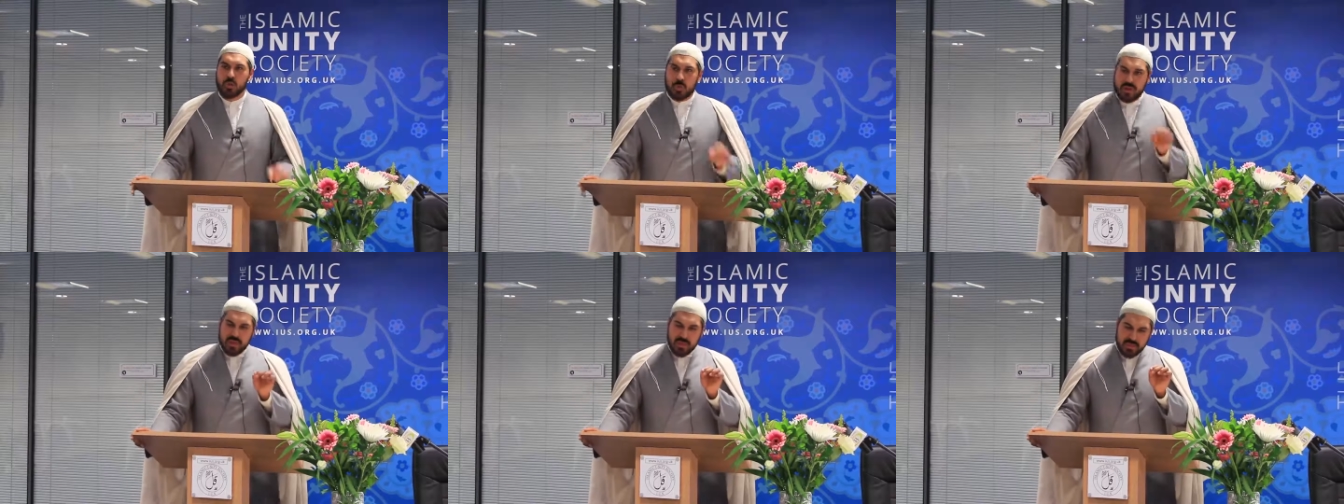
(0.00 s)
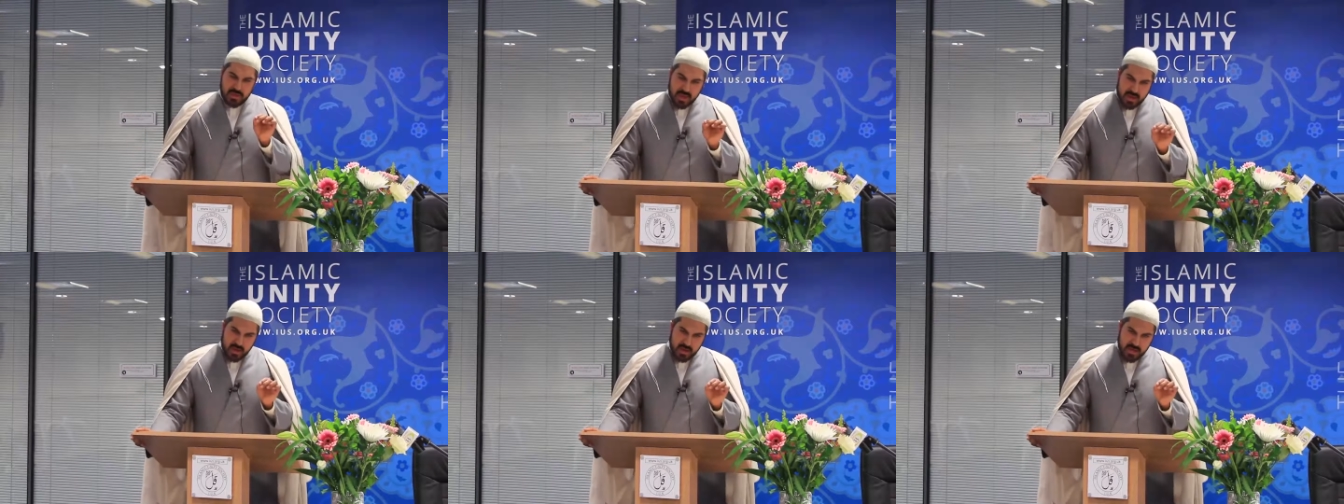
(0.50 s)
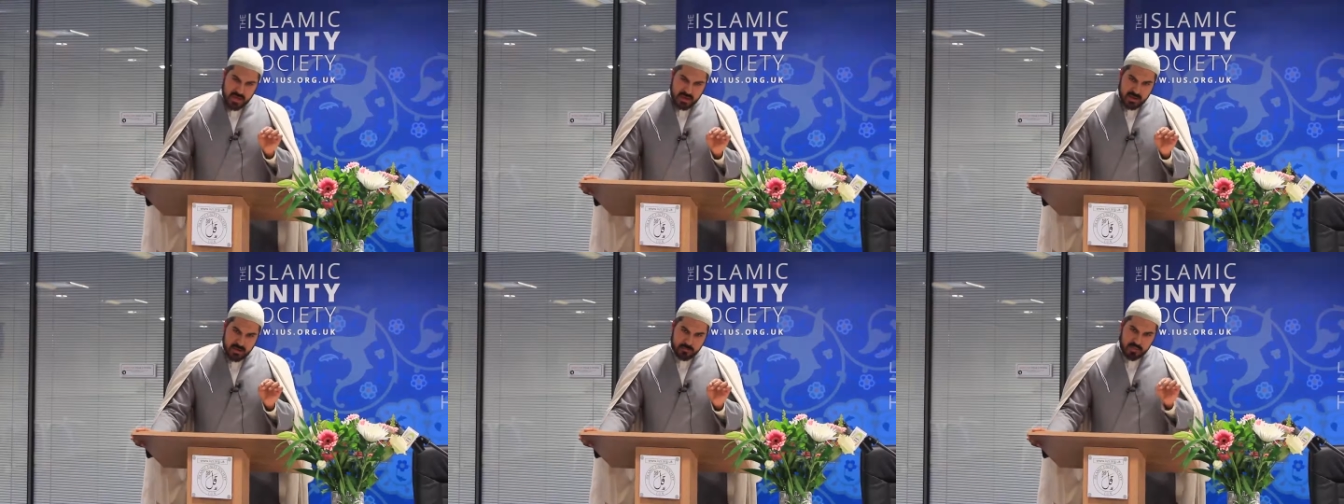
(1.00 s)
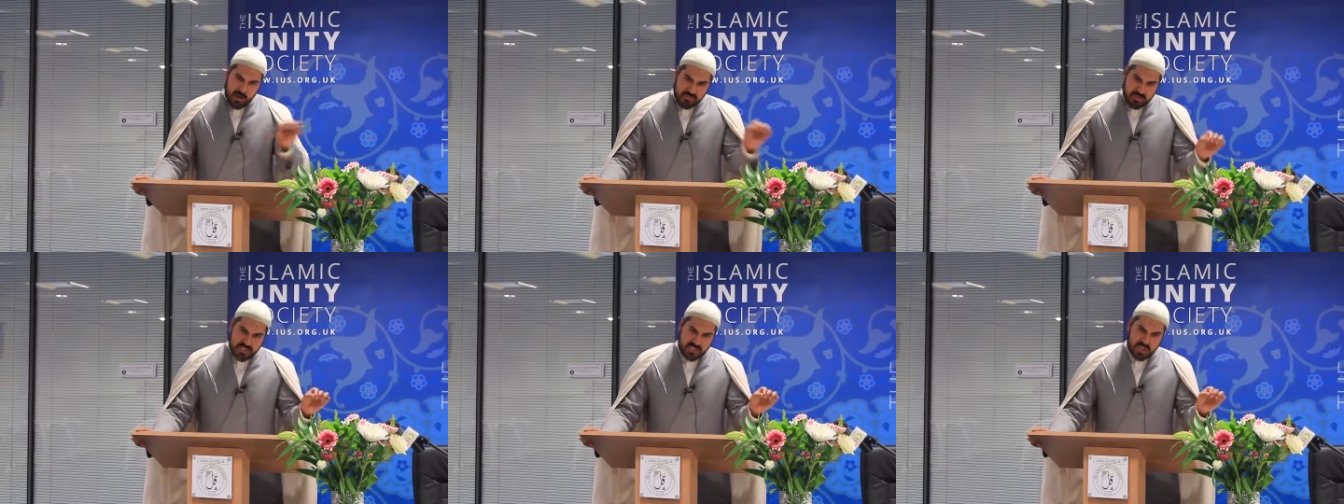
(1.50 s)
whether they are in
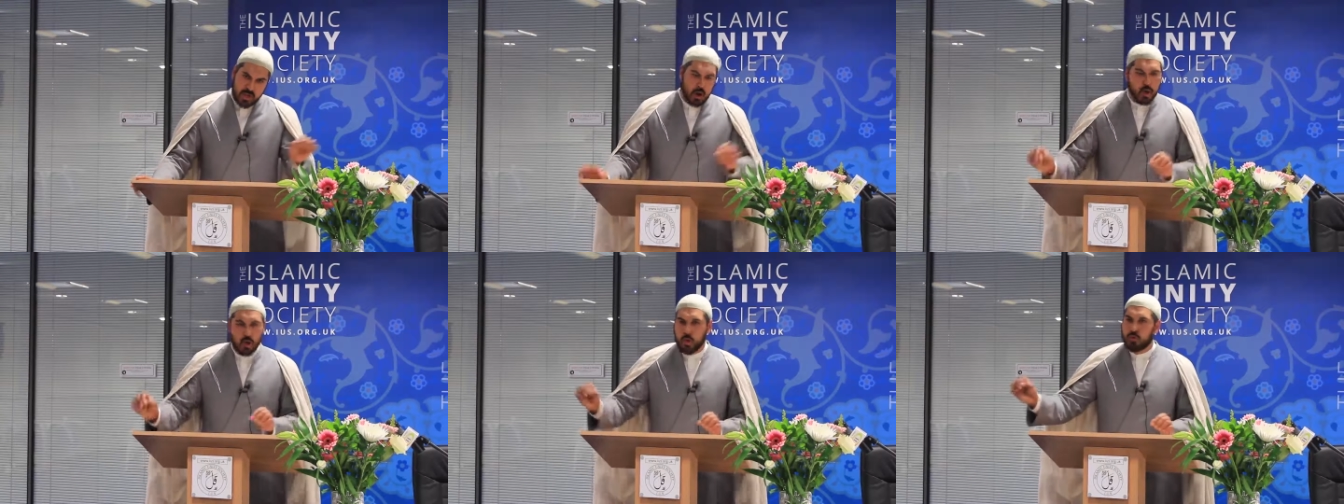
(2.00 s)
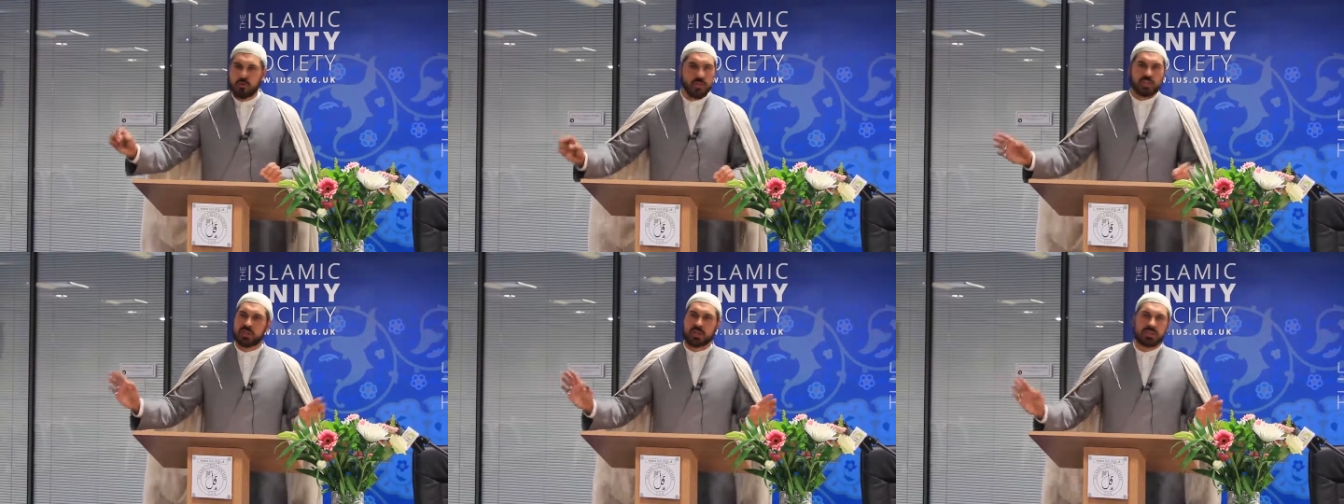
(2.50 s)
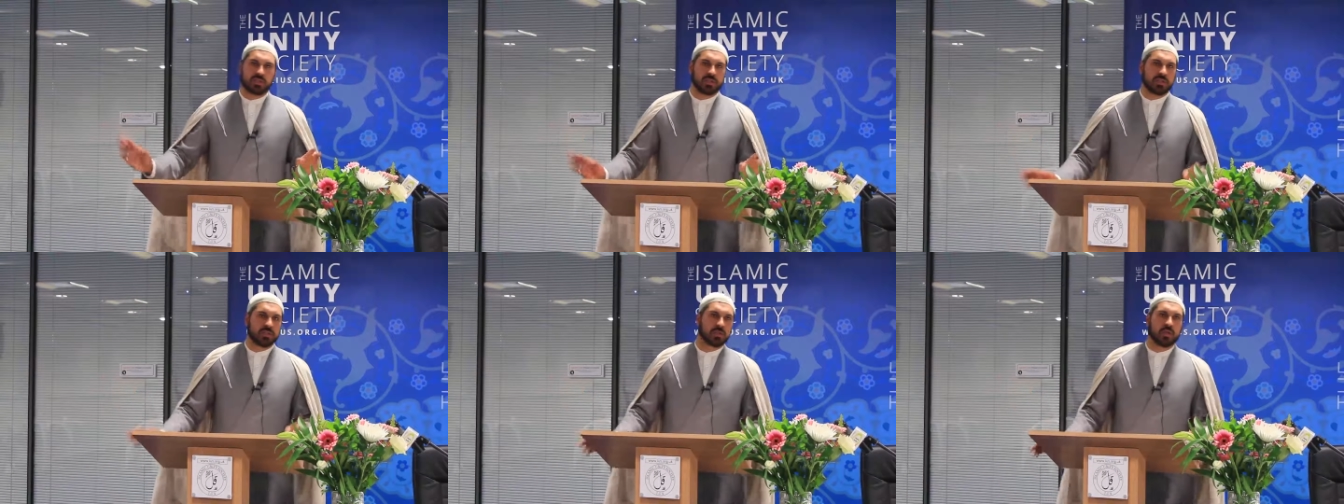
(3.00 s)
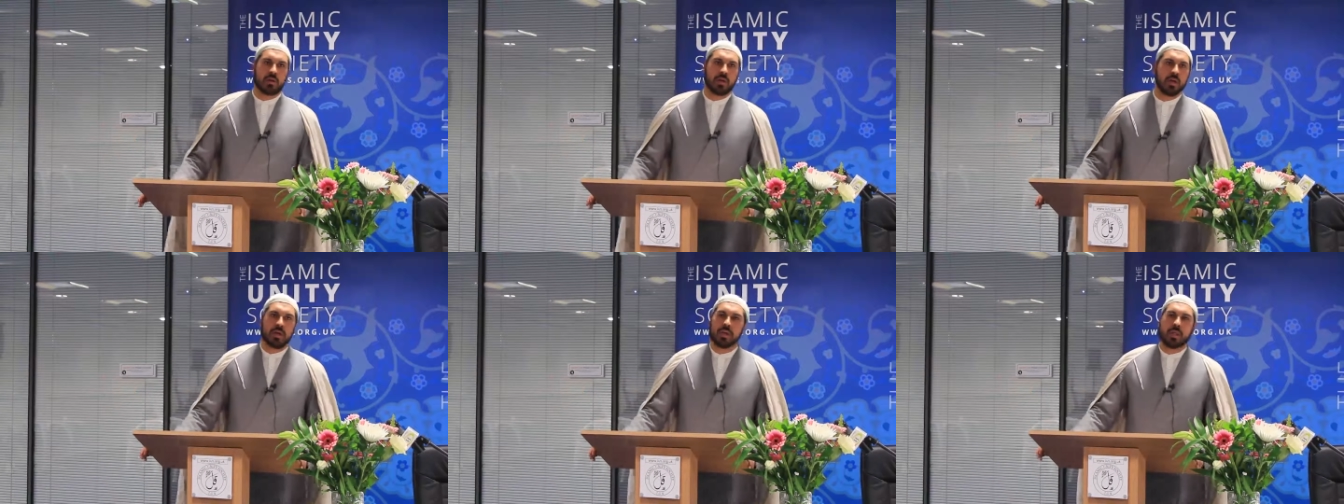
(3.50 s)
poverty or richness.
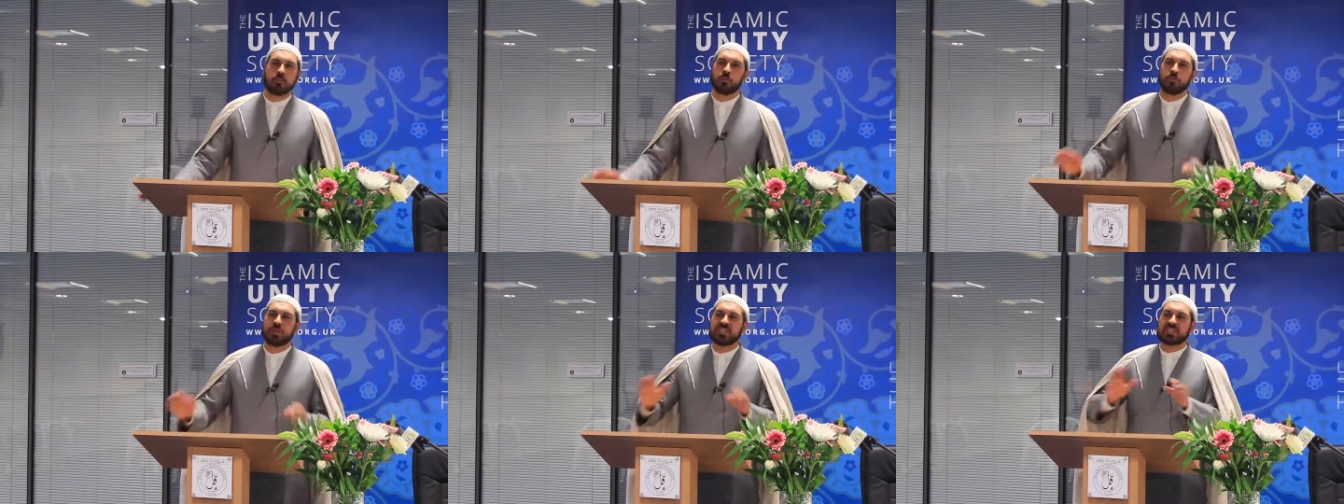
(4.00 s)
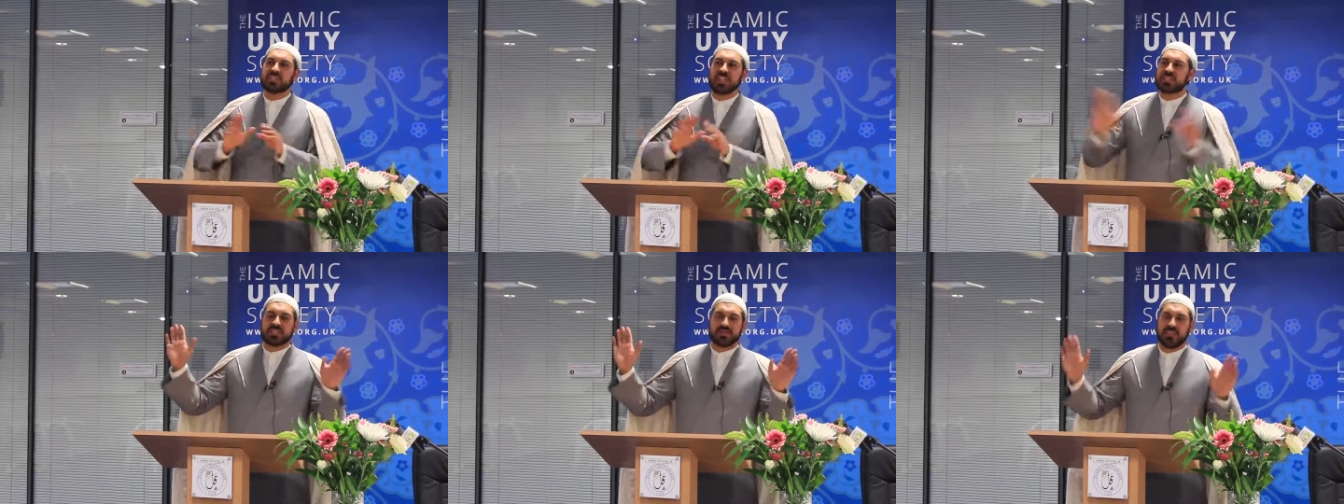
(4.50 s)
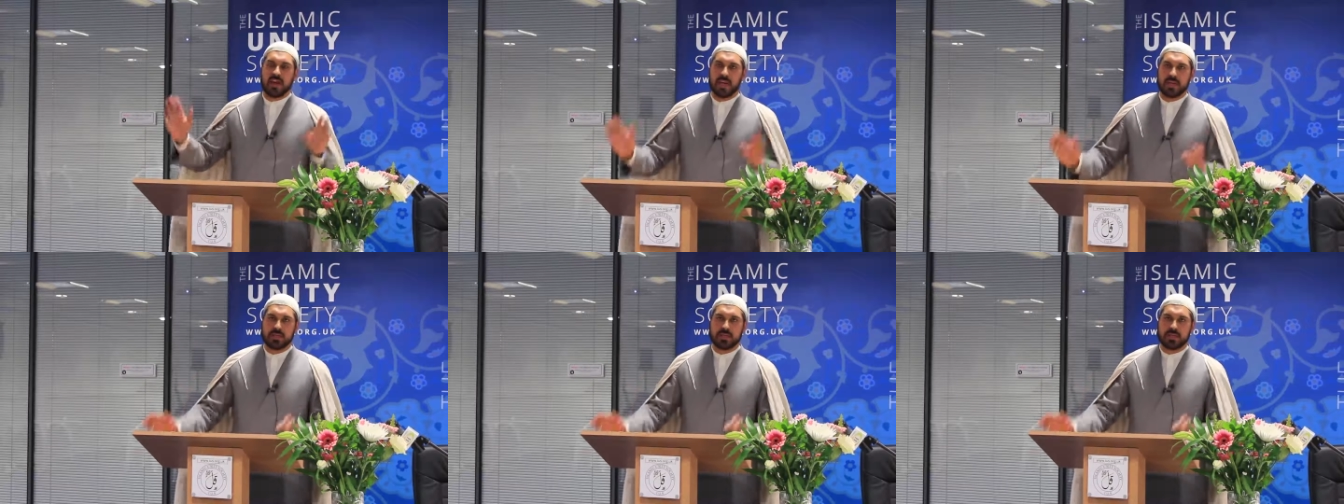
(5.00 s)
They will be satisfied.